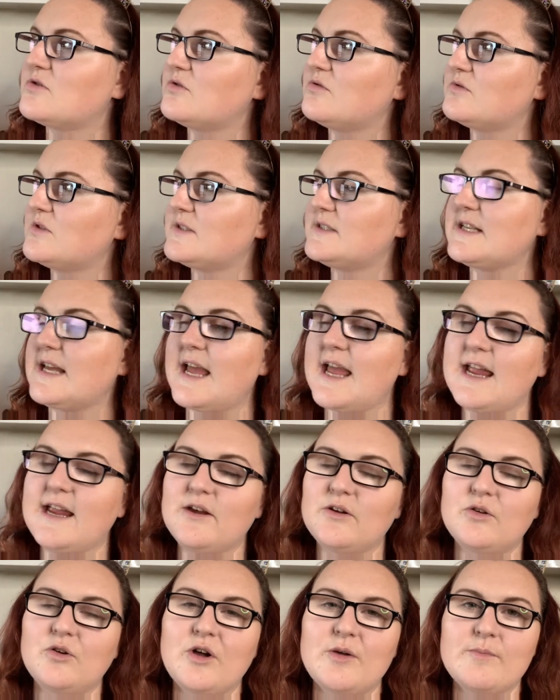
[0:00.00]
today.
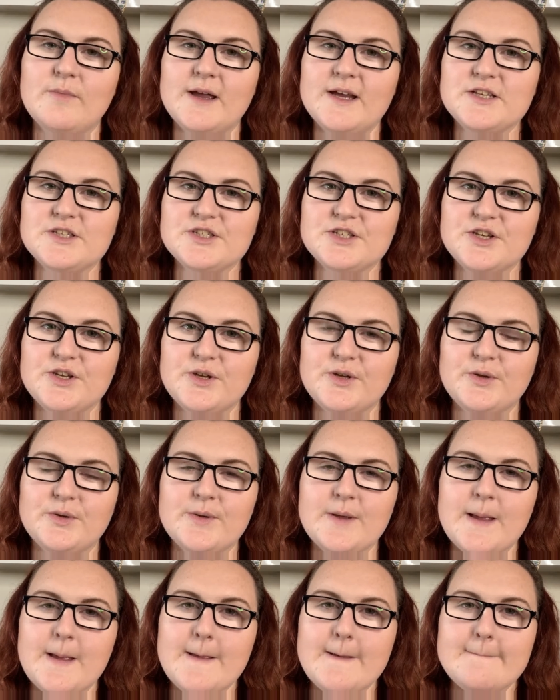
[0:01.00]
Or I might do
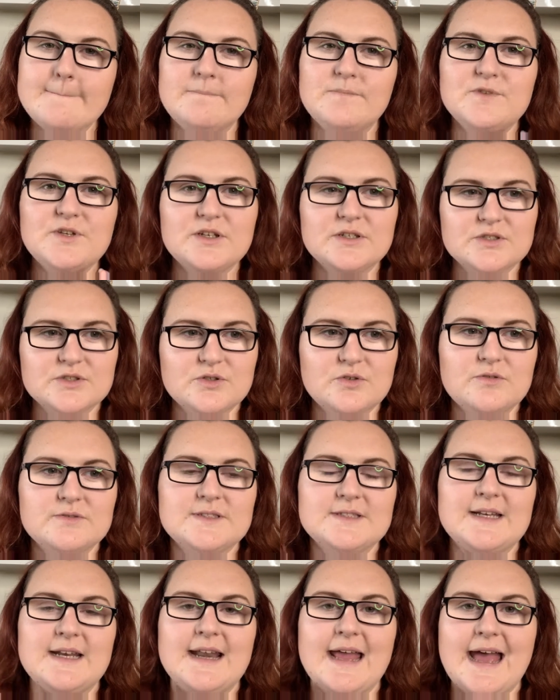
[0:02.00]
neutrals
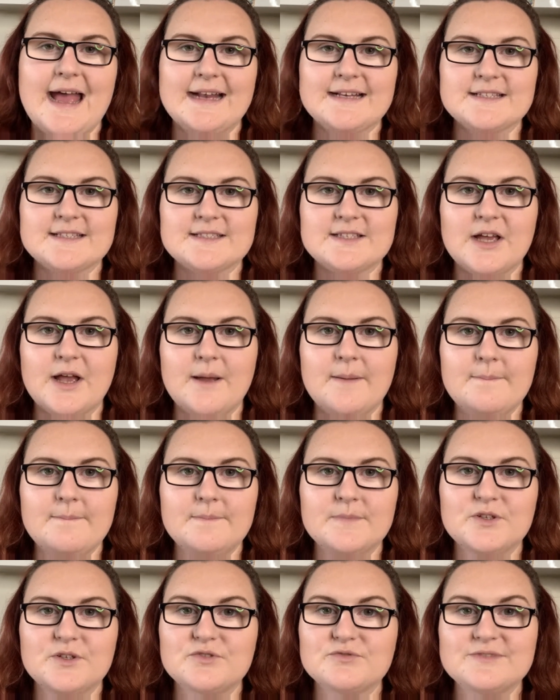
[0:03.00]
and then add
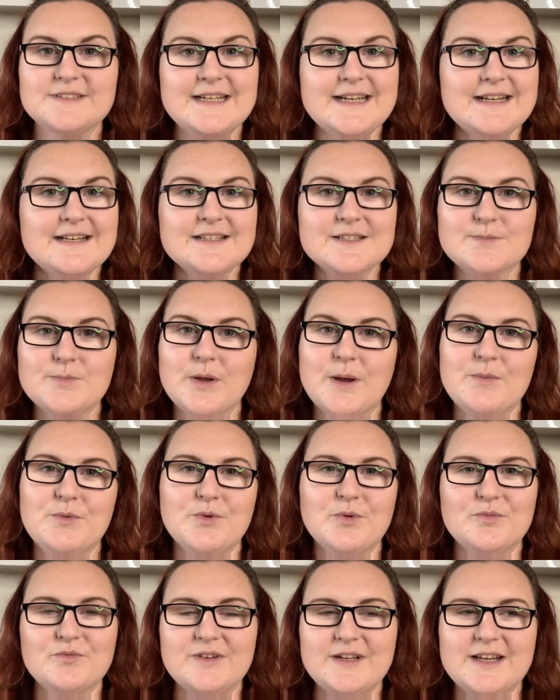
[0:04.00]
some greens. But I'm
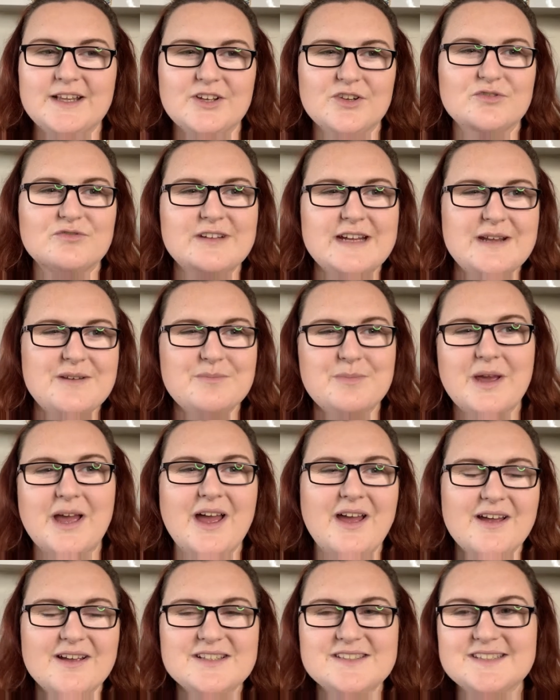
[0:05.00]
not really a green
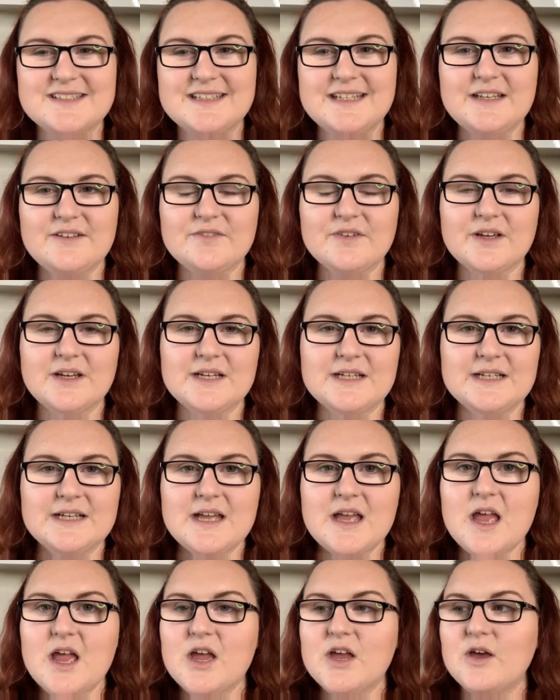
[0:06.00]
person either.
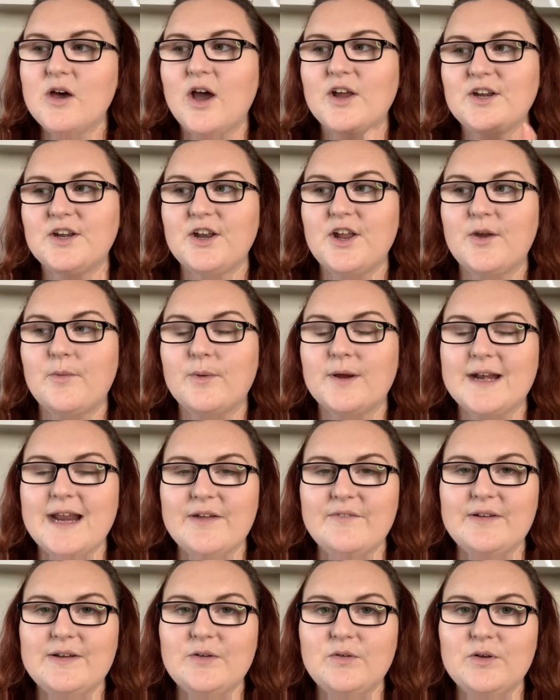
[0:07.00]
I don't know. I'm going to have
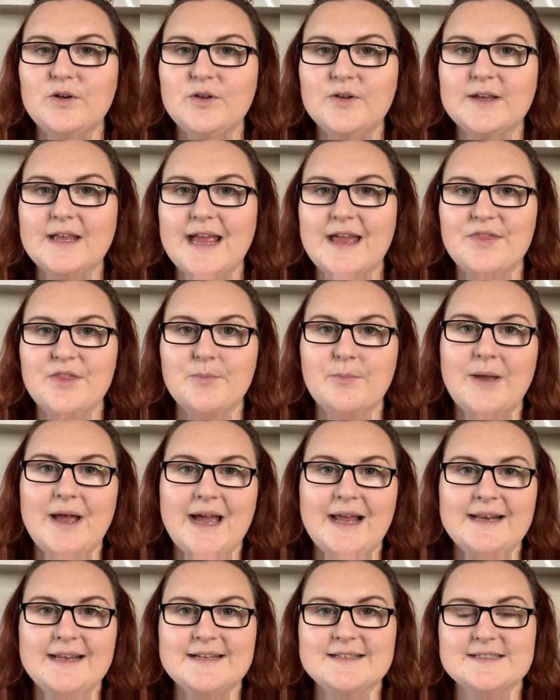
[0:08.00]
a little look at the
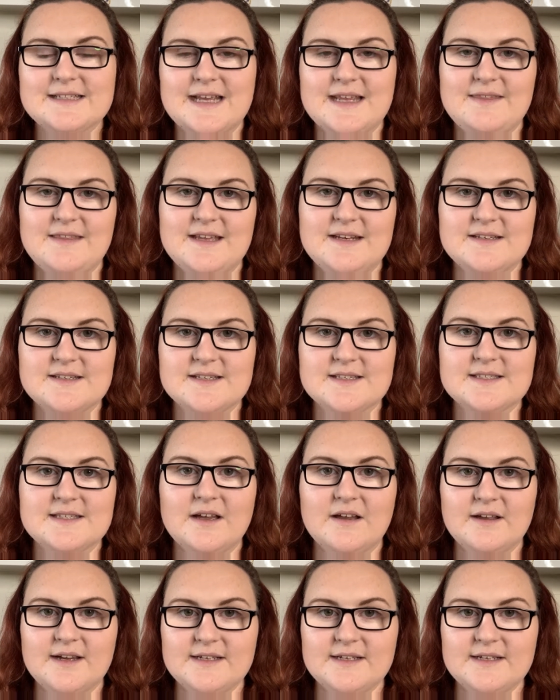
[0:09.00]
palette and then decide.